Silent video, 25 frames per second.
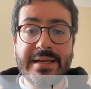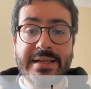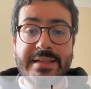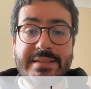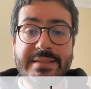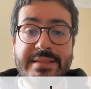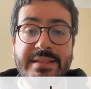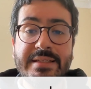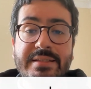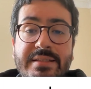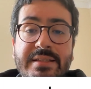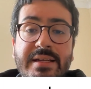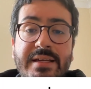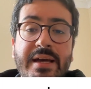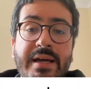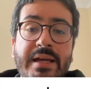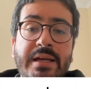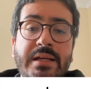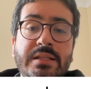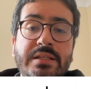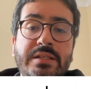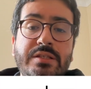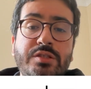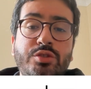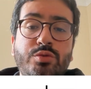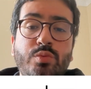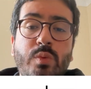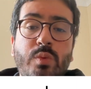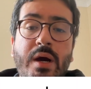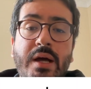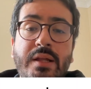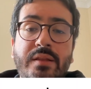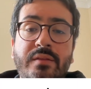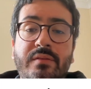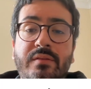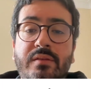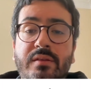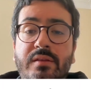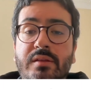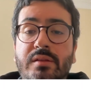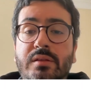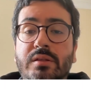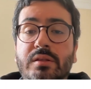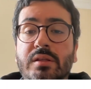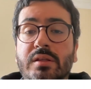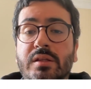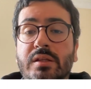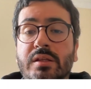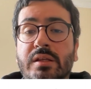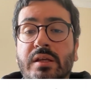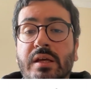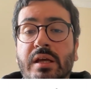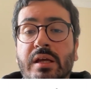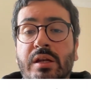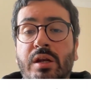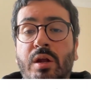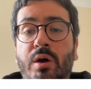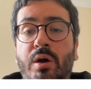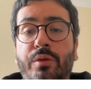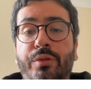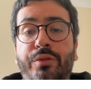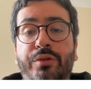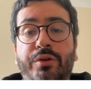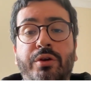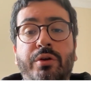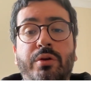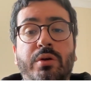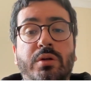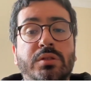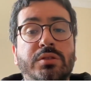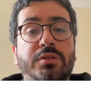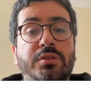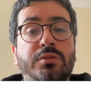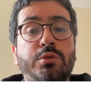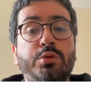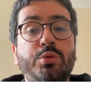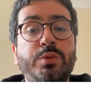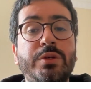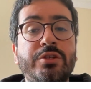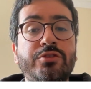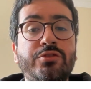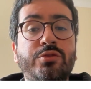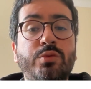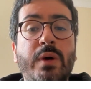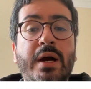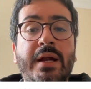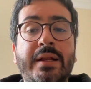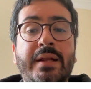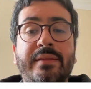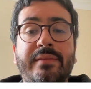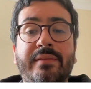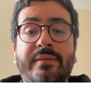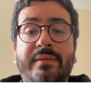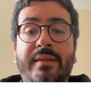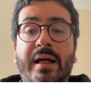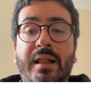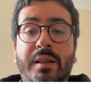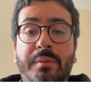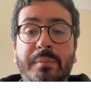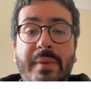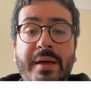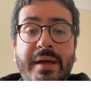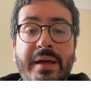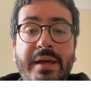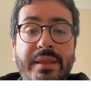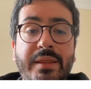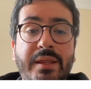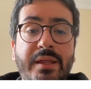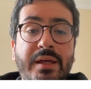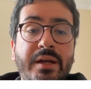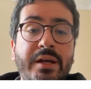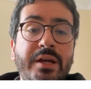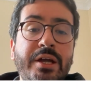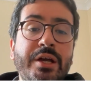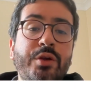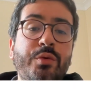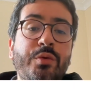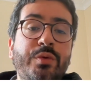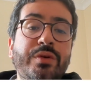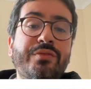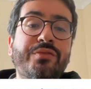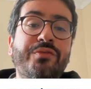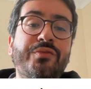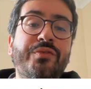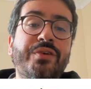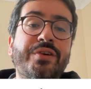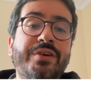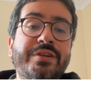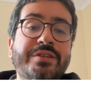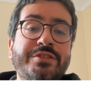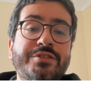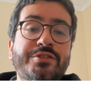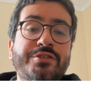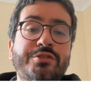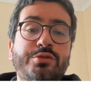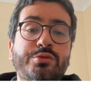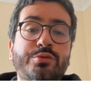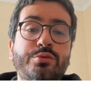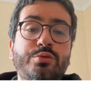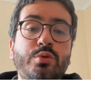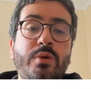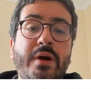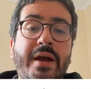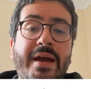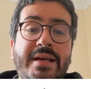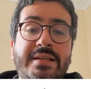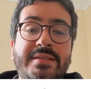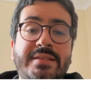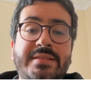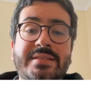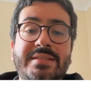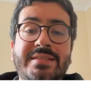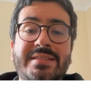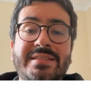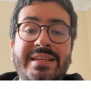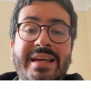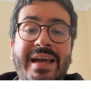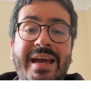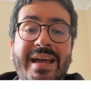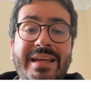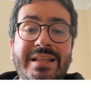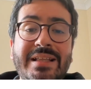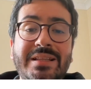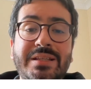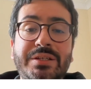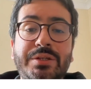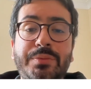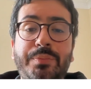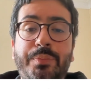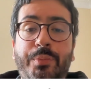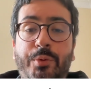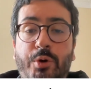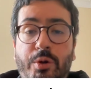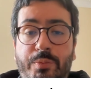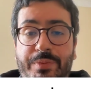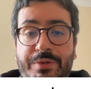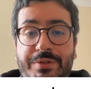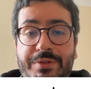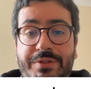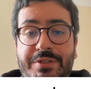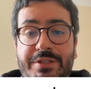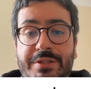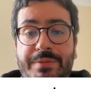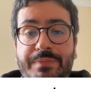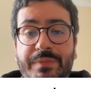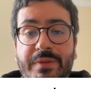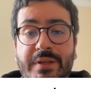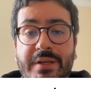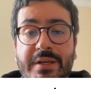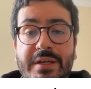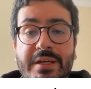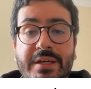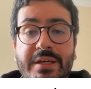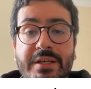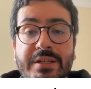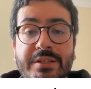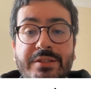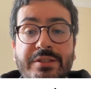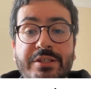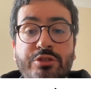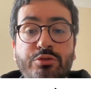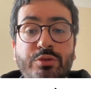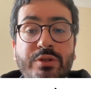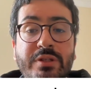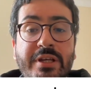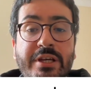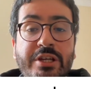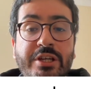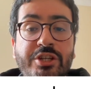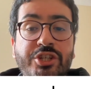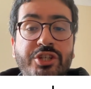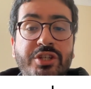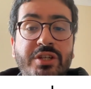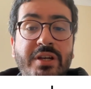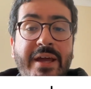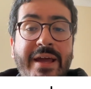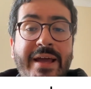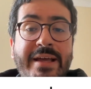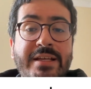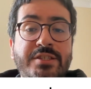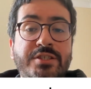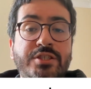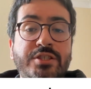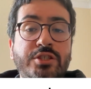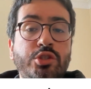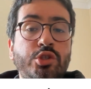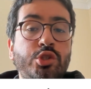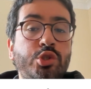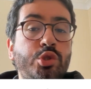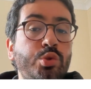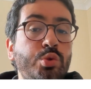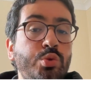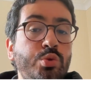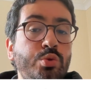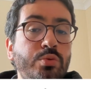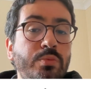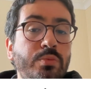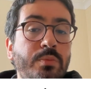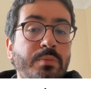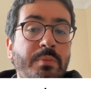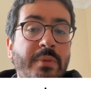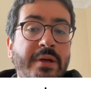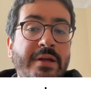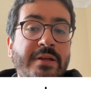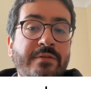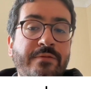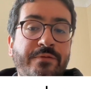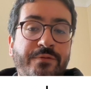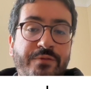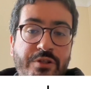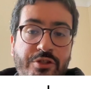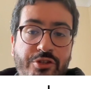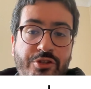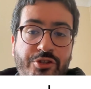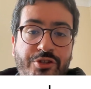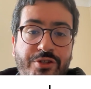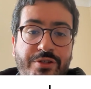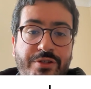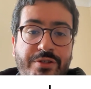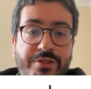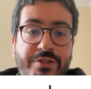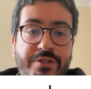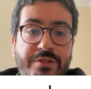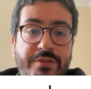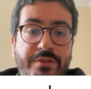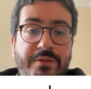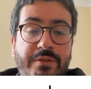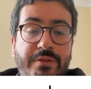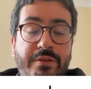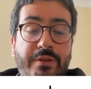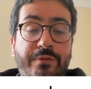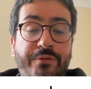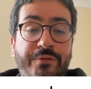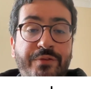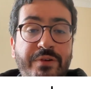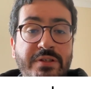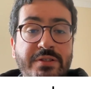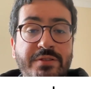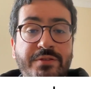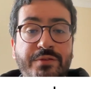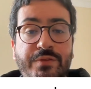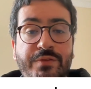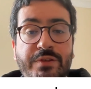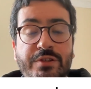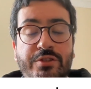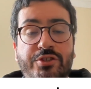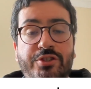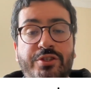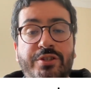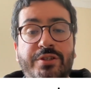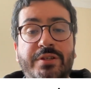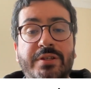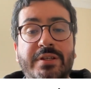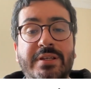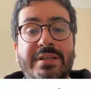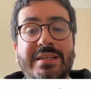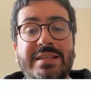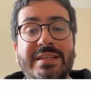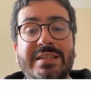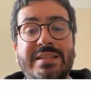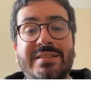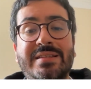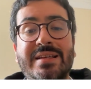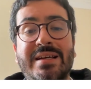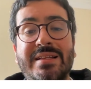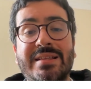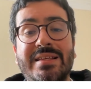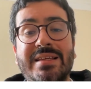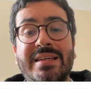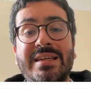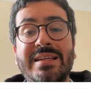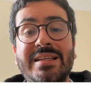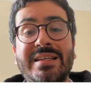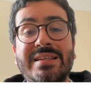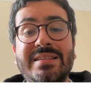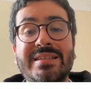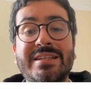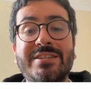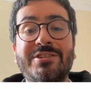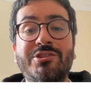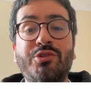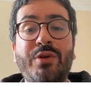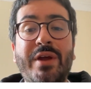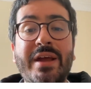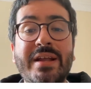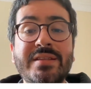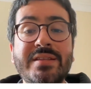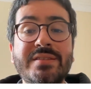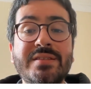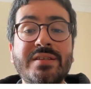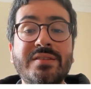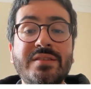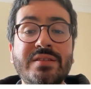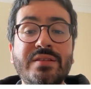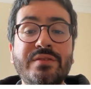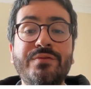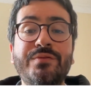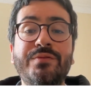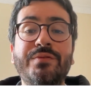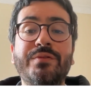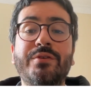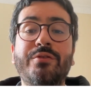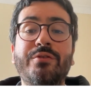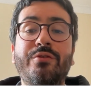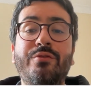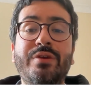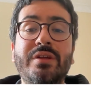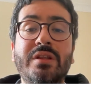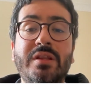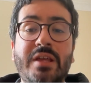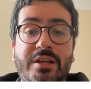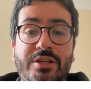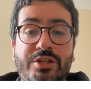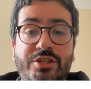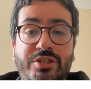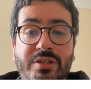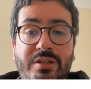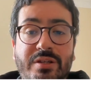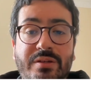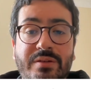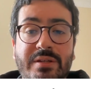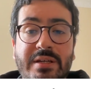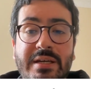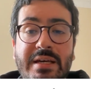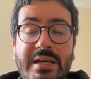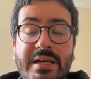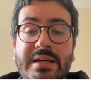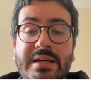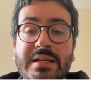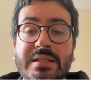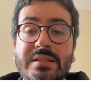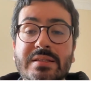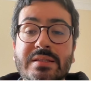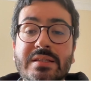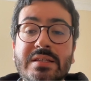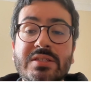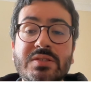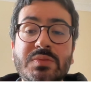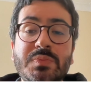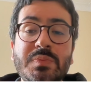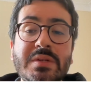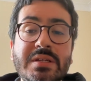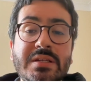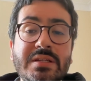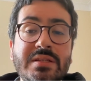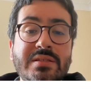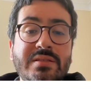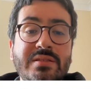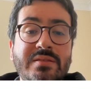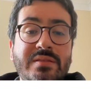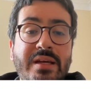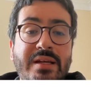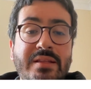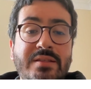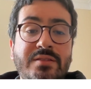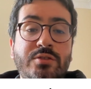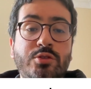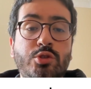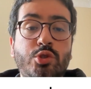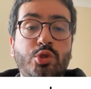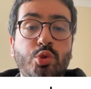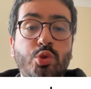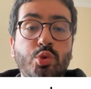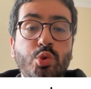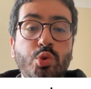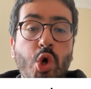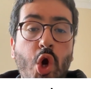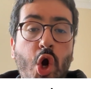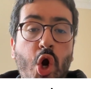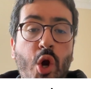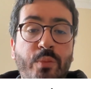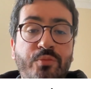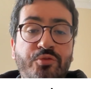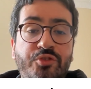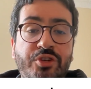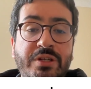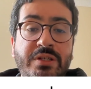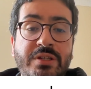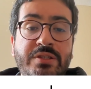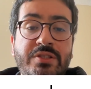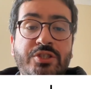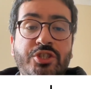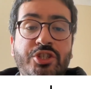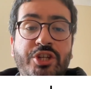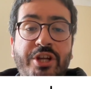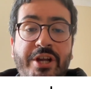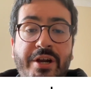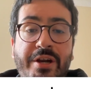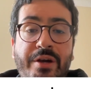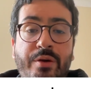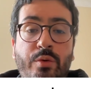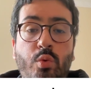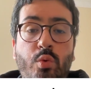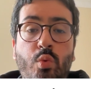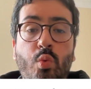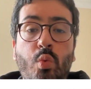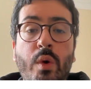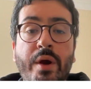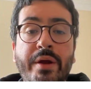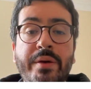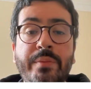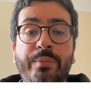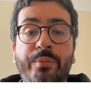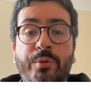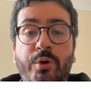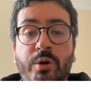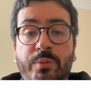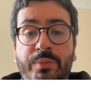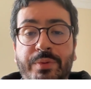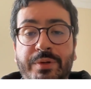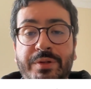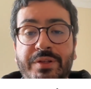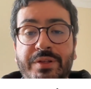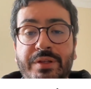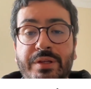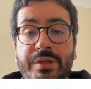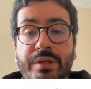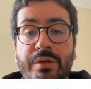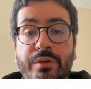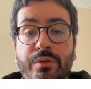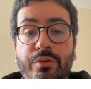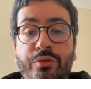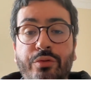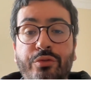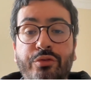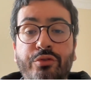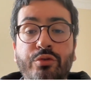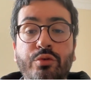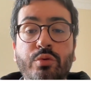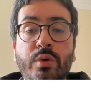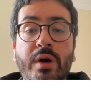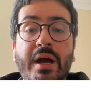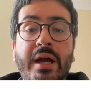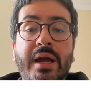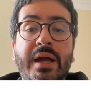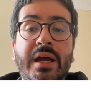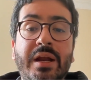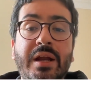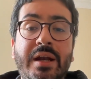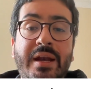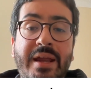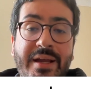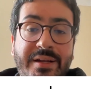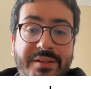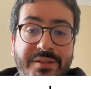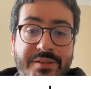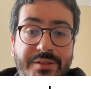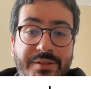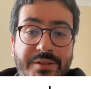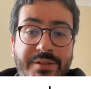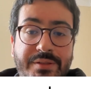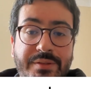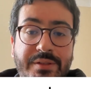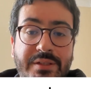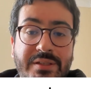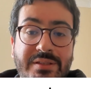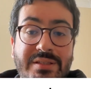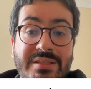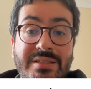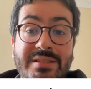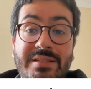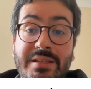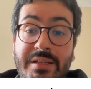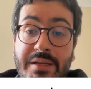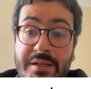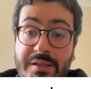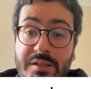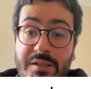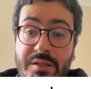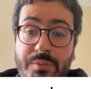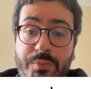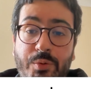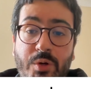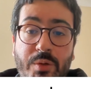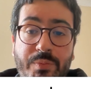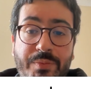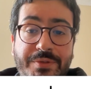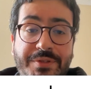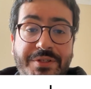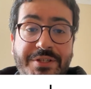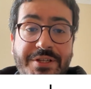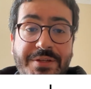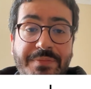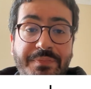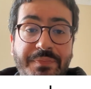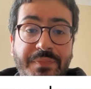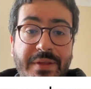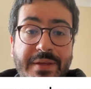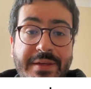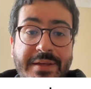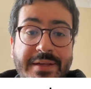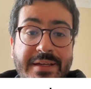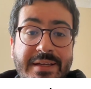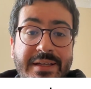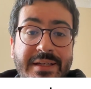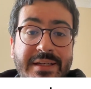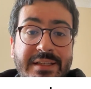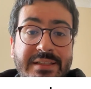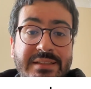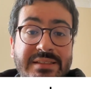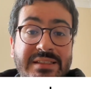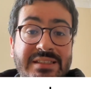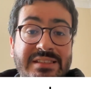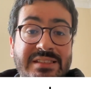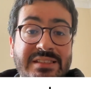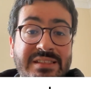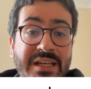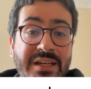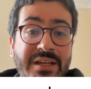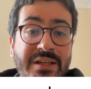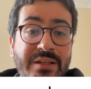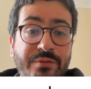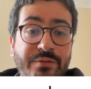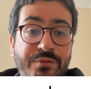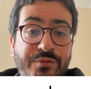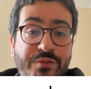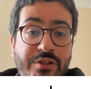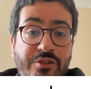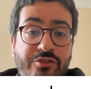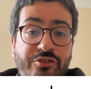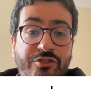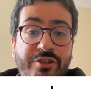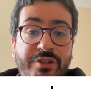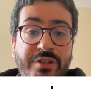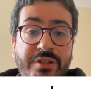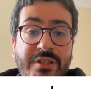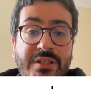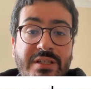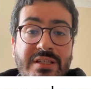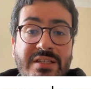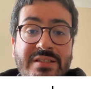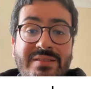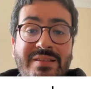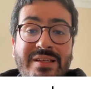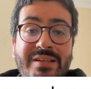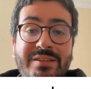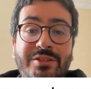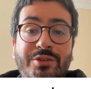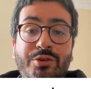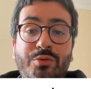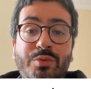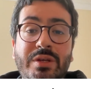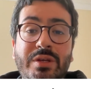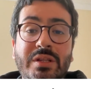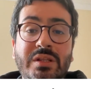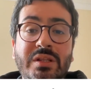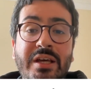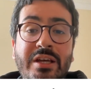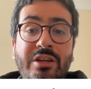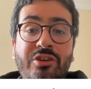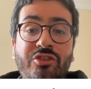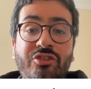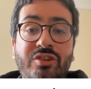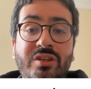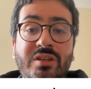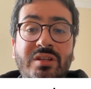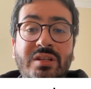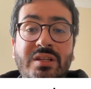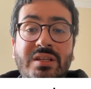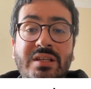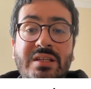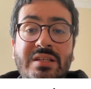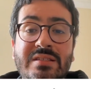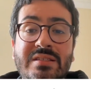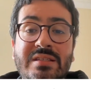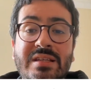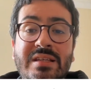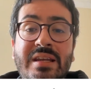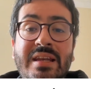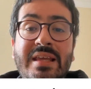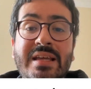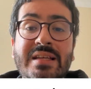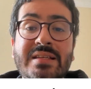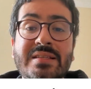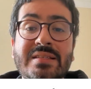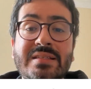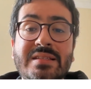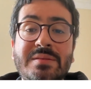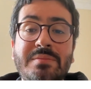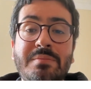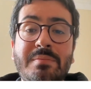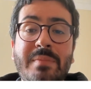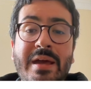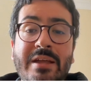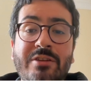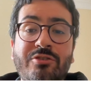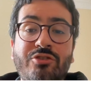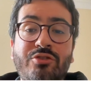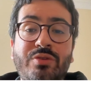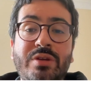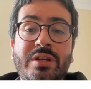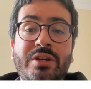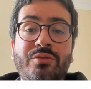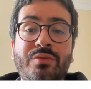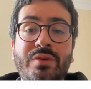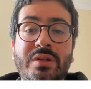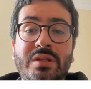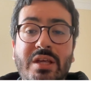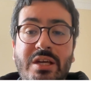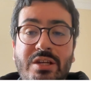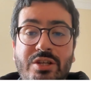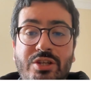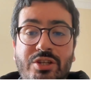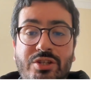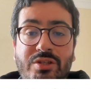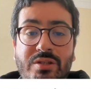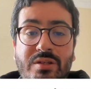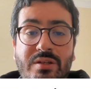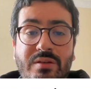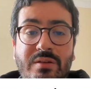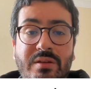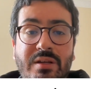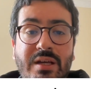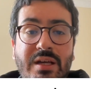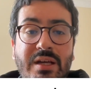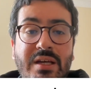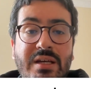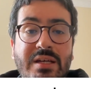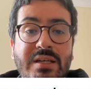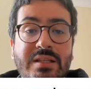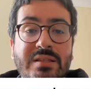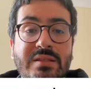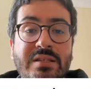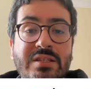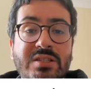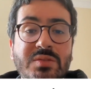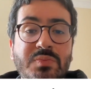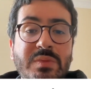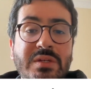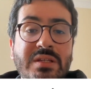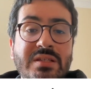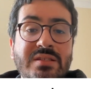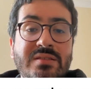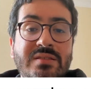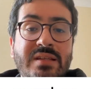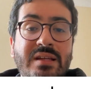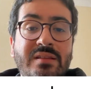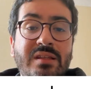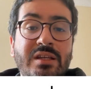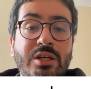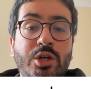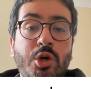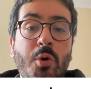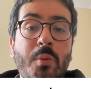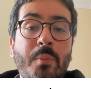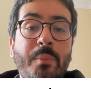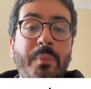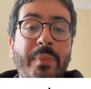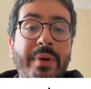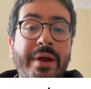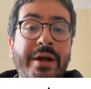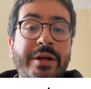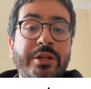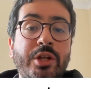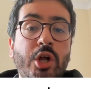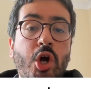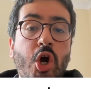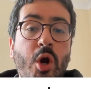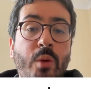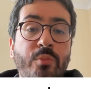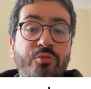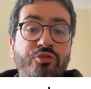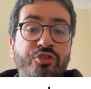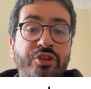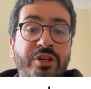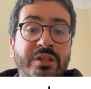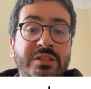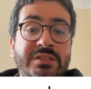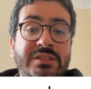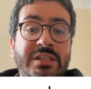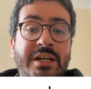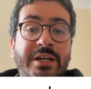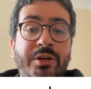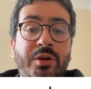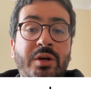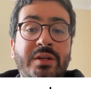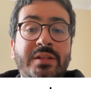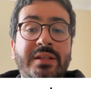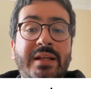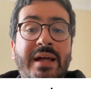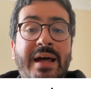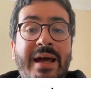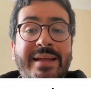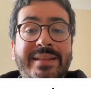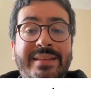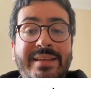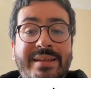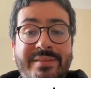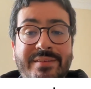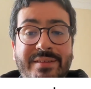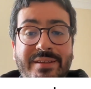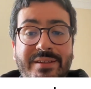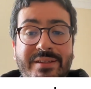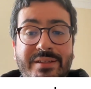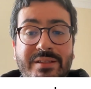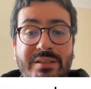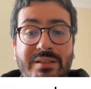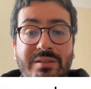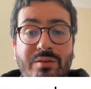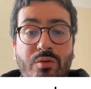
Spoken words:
This scale is what an author called Luís Duarte de Almeida refers to as scalar property. This relation has two main features. The first feature is that it is a transitive relation. This means that two objects share one property through a connector, the scalar property. The second feature is that the relation is an asymmetric relation. This means that the compared objects are not identical.